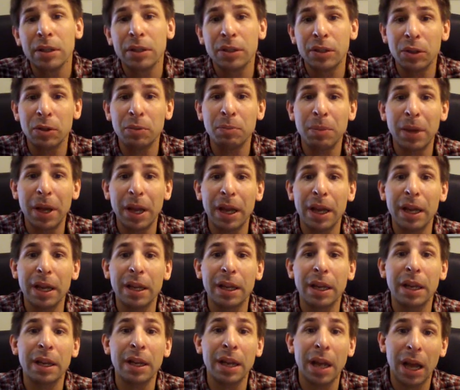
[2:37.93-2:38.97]
to
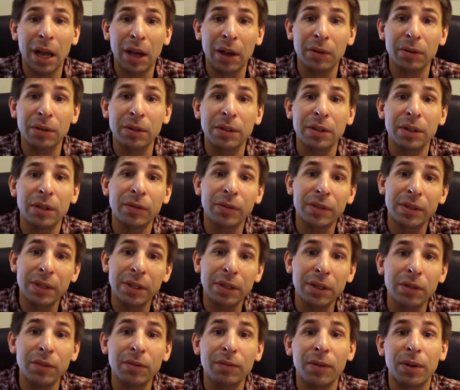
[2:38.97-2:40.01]
make an ounce of
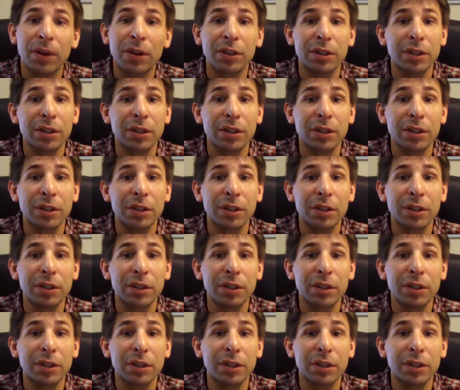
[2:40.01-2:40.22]
silver.